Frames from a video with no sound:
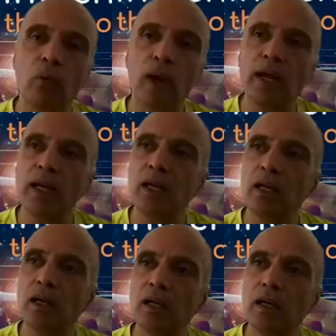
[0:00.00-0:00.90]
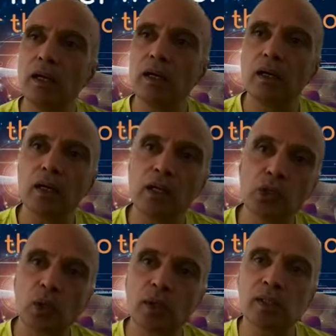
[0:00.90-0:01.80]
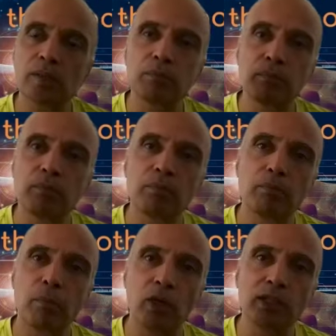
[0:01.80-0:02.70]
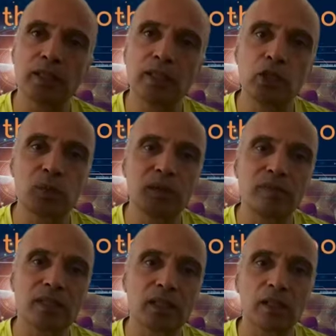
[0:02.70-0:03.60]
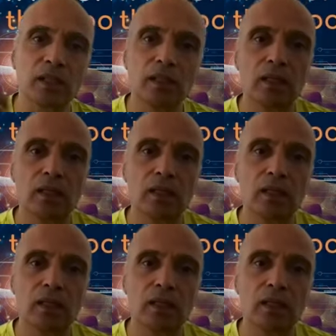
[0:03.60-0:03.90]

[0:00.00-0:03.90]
why an insurance policy needs to be physical.